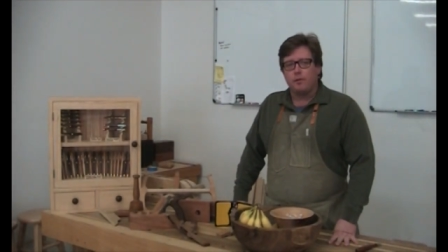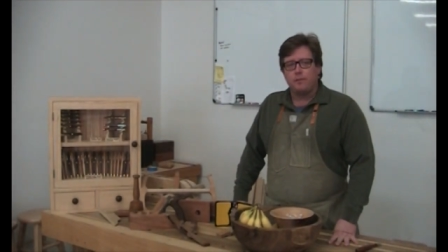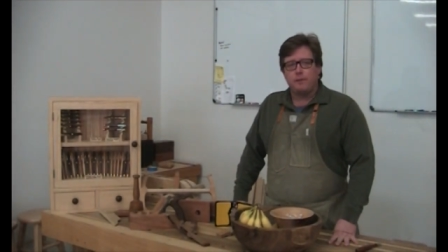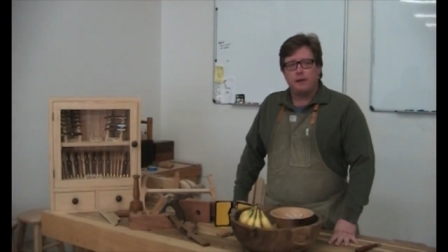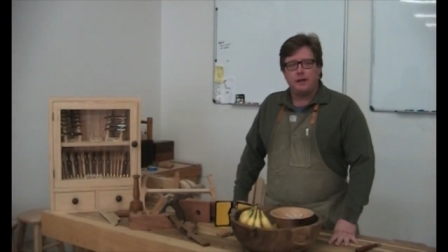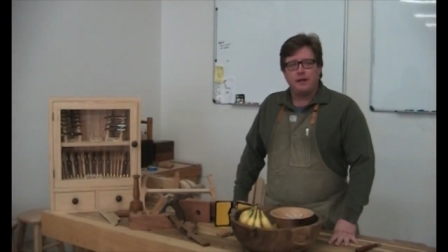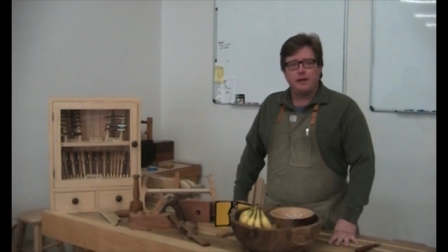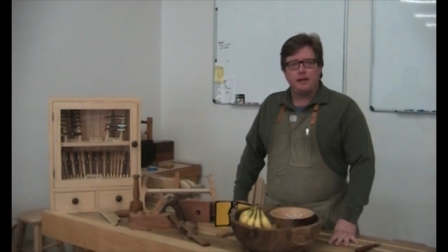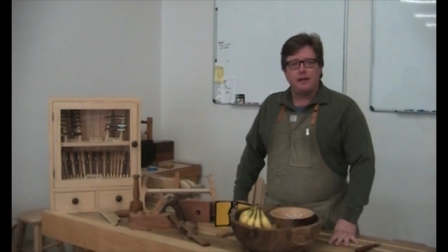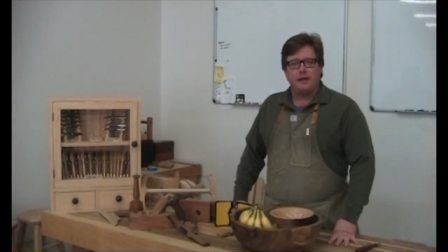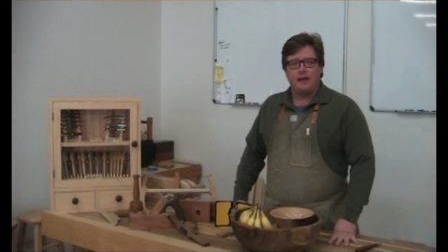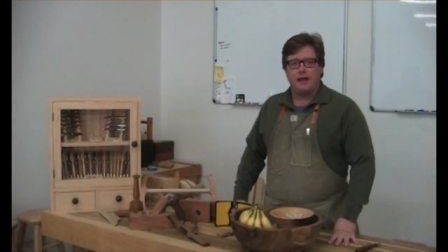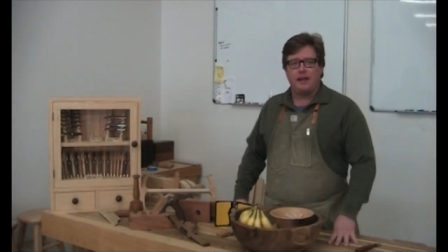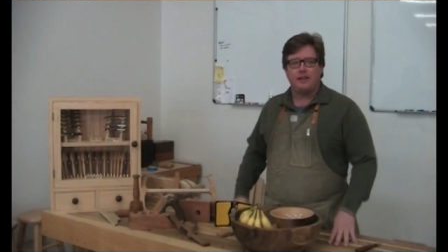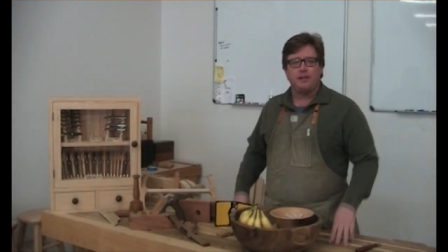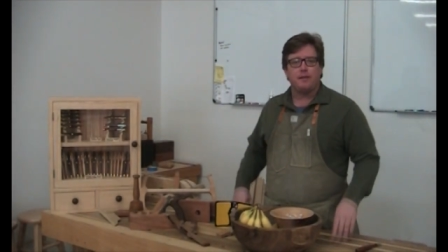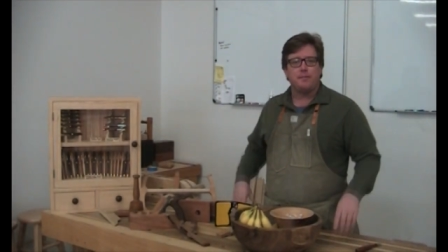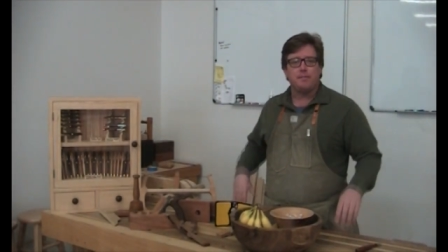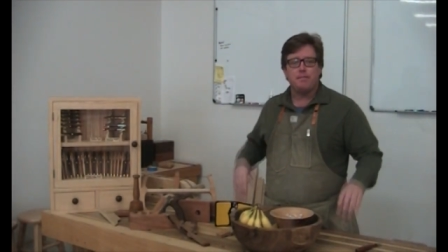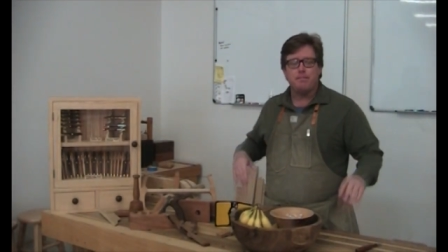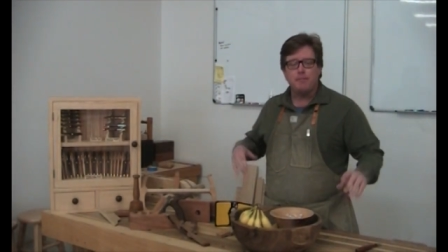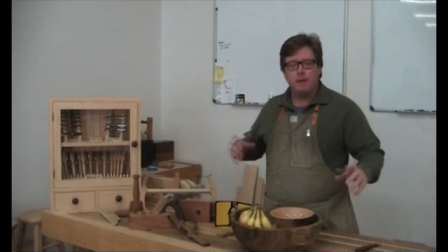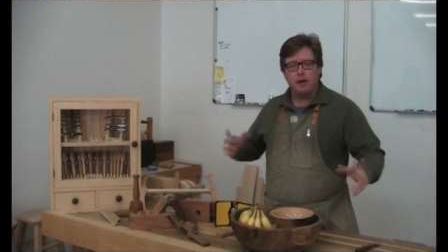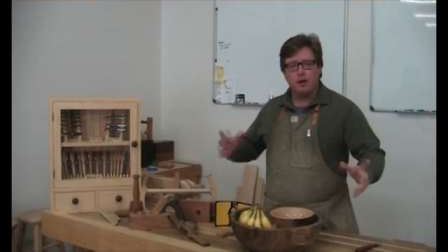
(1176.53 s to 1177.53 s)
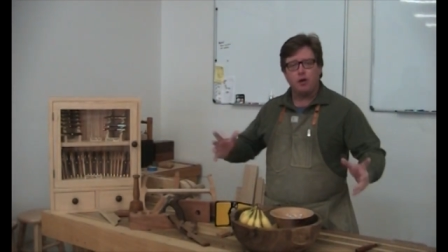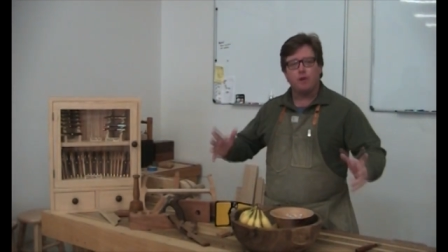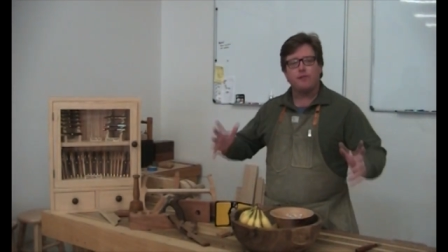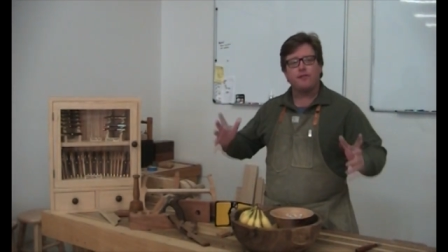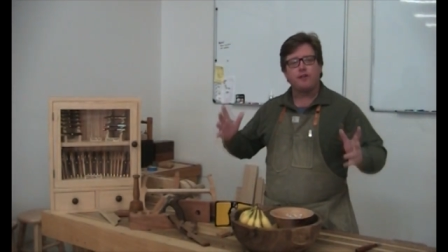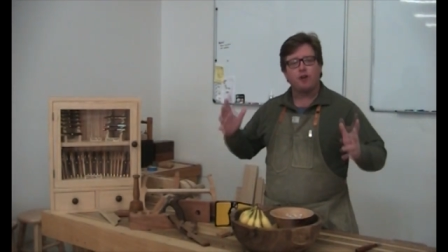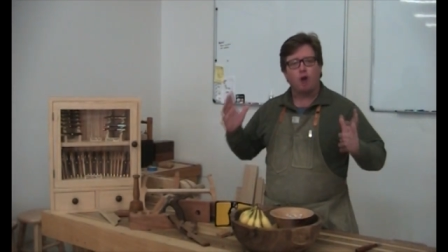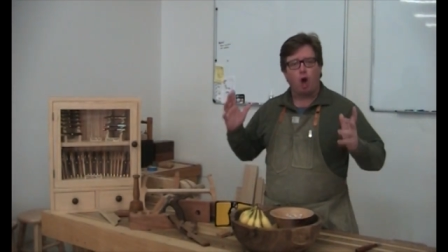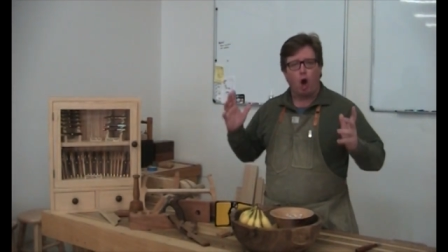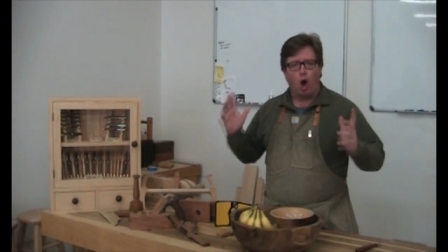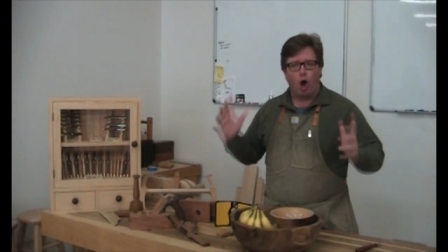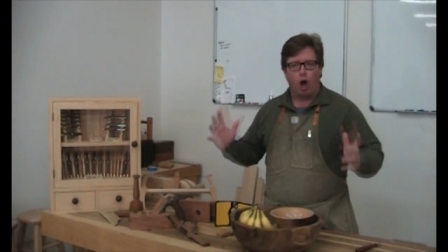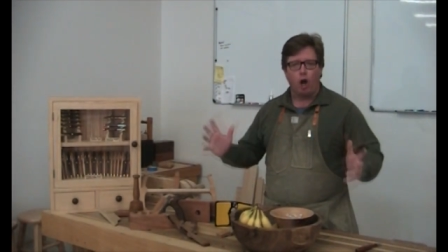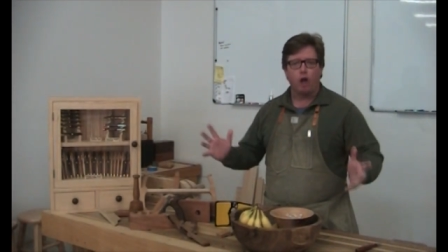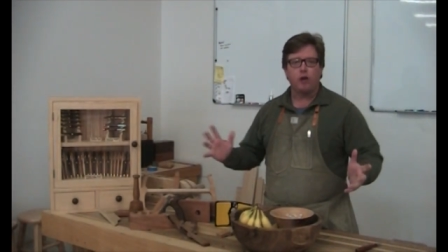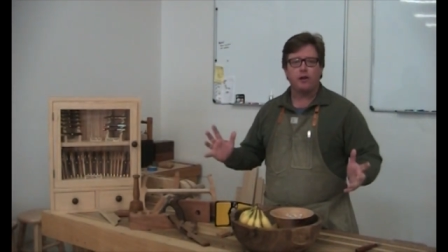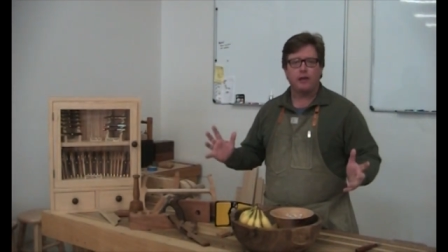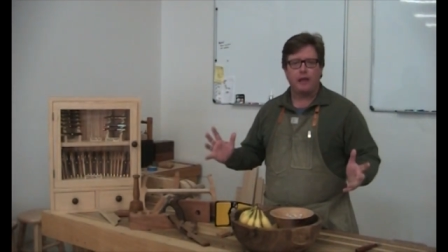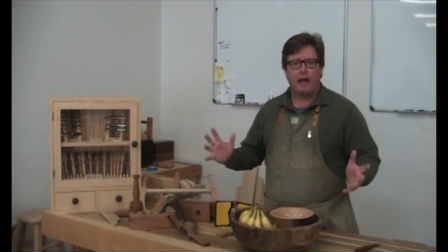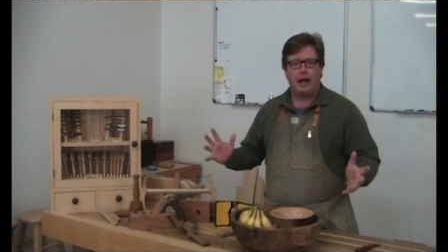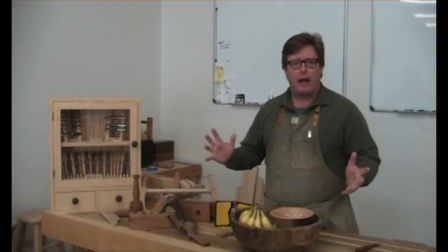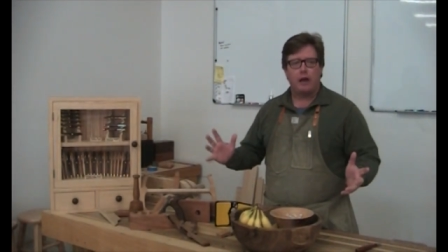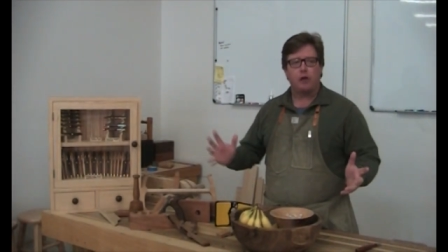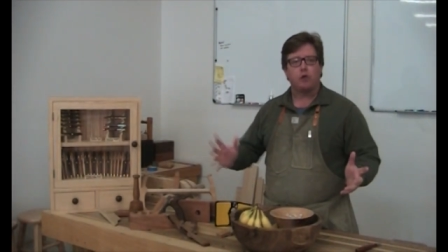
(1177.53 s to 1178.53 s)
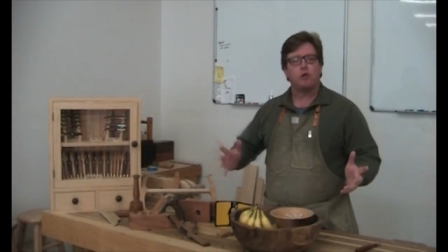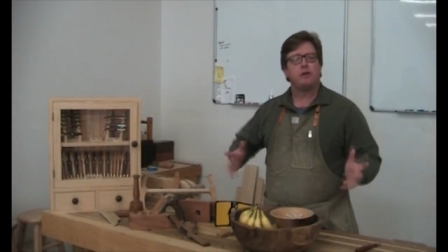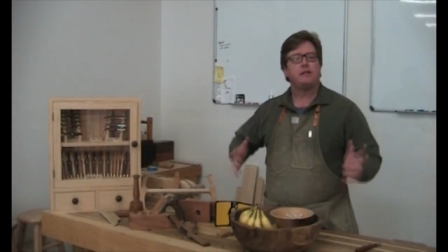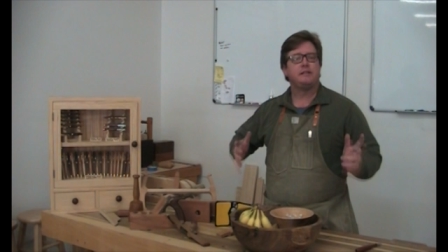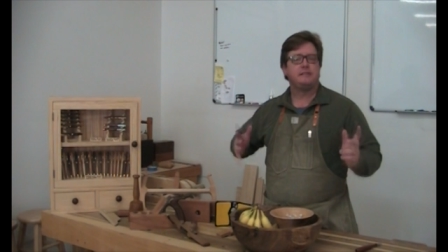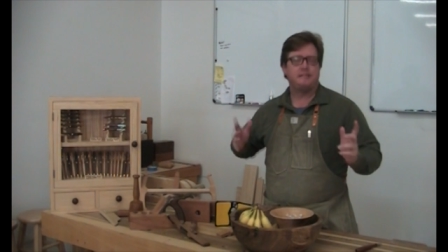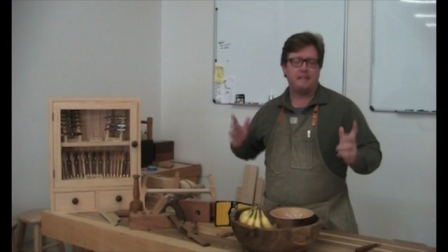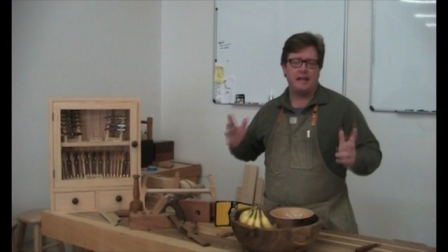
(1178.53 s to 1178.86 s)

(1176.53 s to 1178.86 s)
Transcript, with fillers: would be in the middle of an art gallery